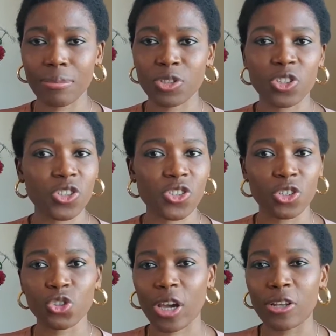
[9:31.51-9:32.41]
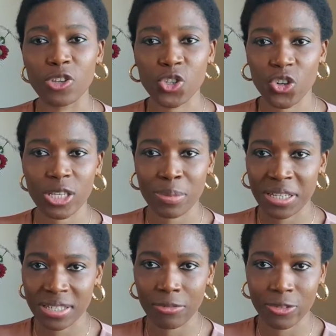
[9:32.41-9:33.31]
I'm just not trying to stress
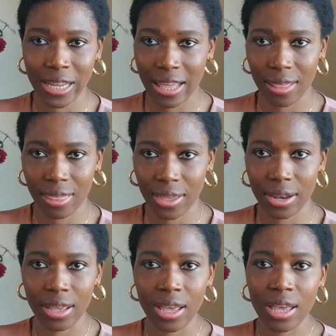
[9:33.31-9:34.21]
myself with anything.